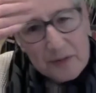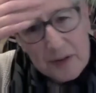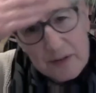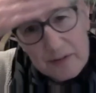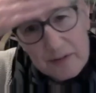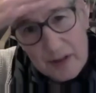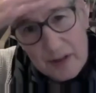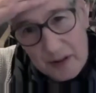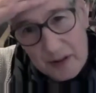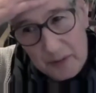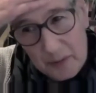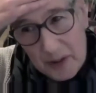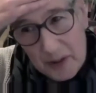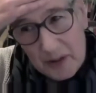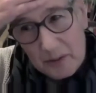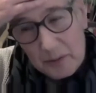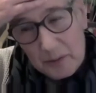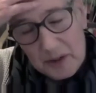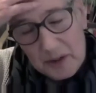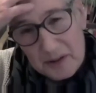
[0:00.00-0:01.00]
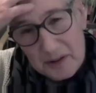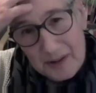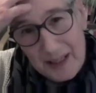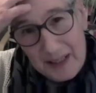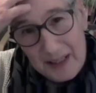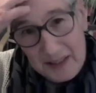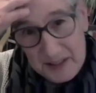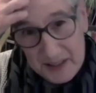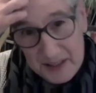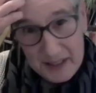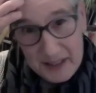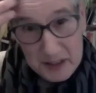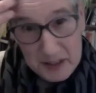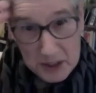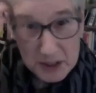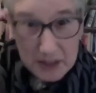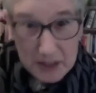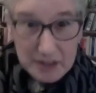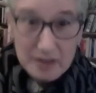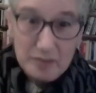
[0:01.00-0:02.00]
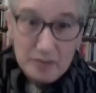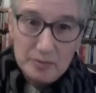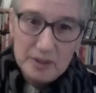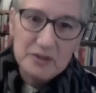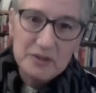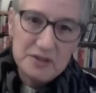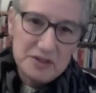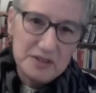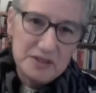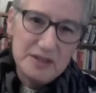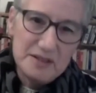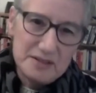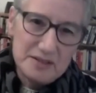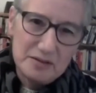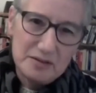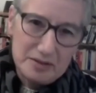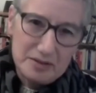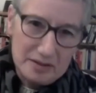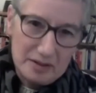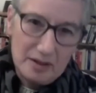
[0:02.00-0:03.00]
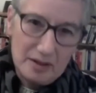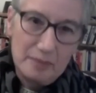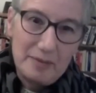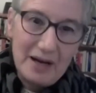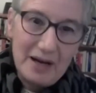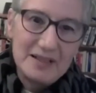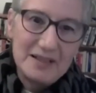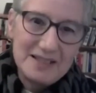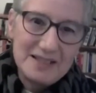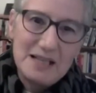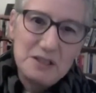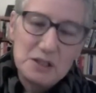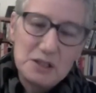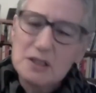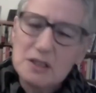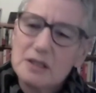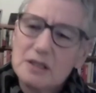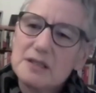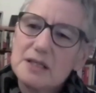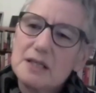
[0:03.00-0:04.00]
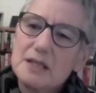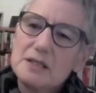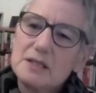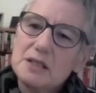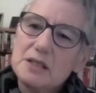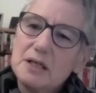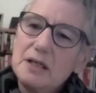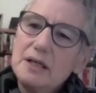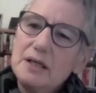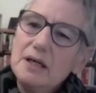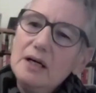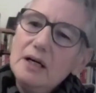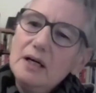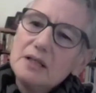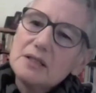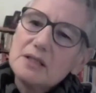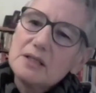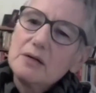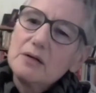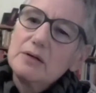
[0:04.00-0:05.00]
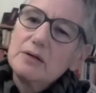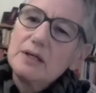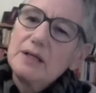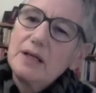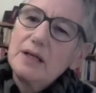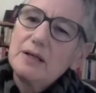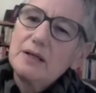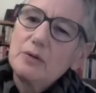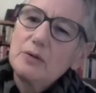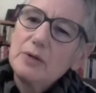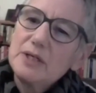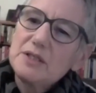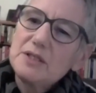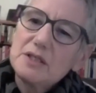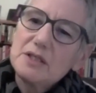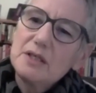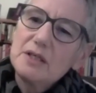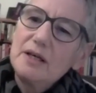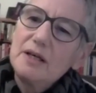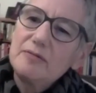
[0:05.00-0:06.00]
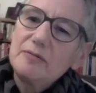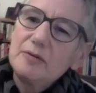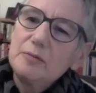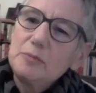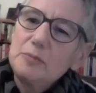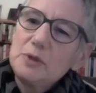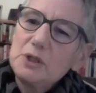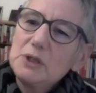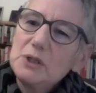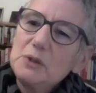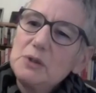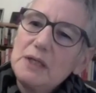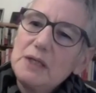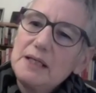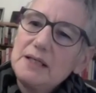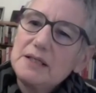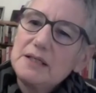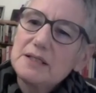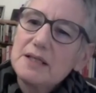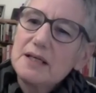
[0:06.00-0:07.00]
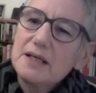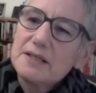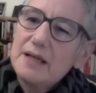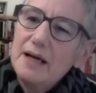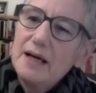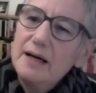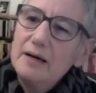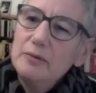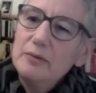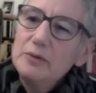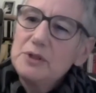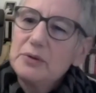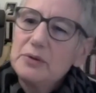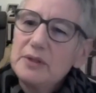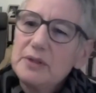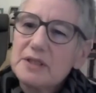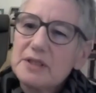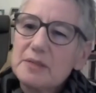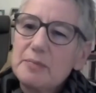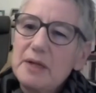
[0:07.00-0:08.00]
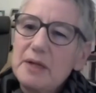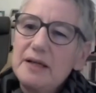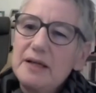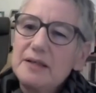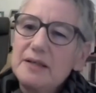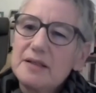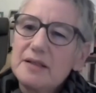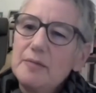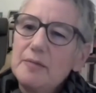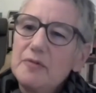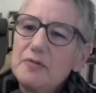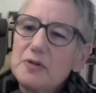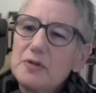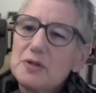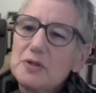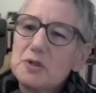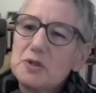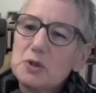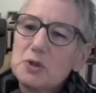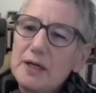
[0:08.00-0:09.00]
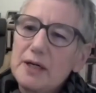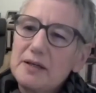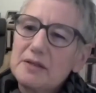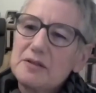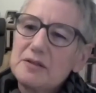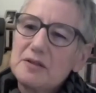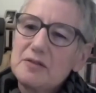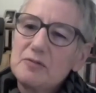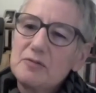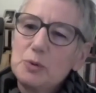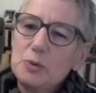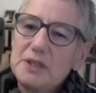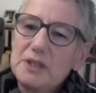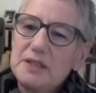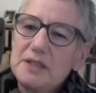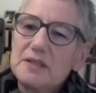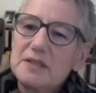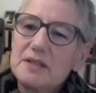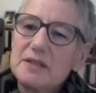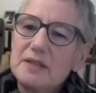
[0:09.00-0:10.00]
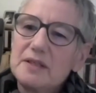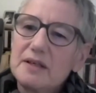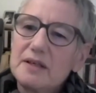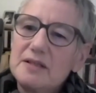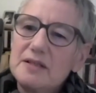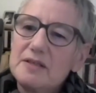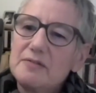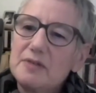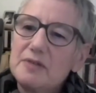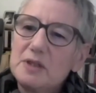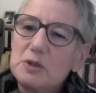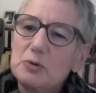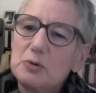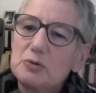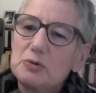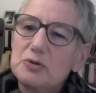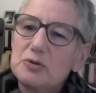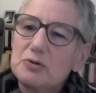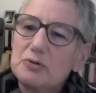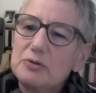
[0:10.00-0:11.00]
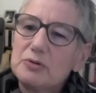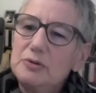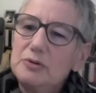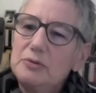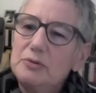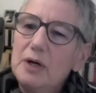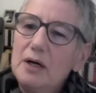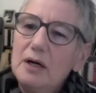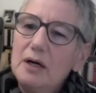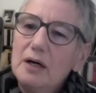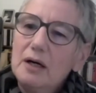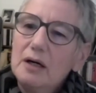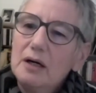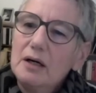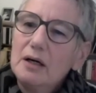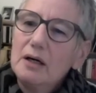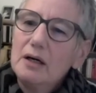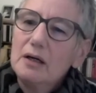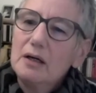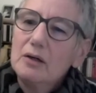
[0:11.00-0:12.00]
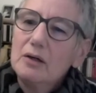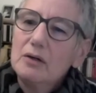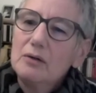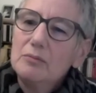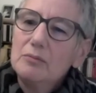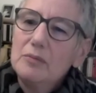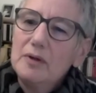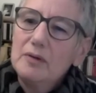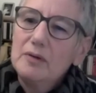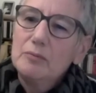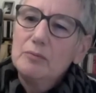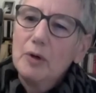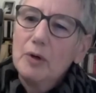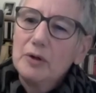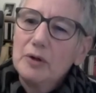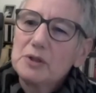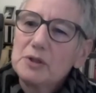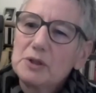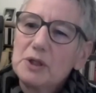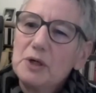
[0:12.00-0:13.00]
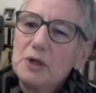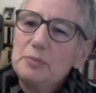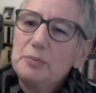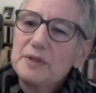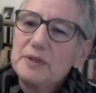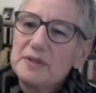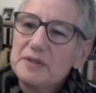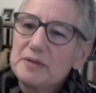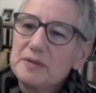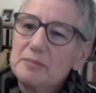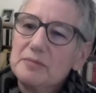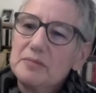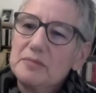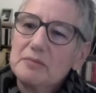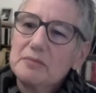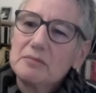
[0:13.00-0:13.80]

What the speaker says: fit very well with ADHD because it's about attention, essentially. So another question here from Julie says, how would you explain some of the strengths of autistic individuals through monotropism?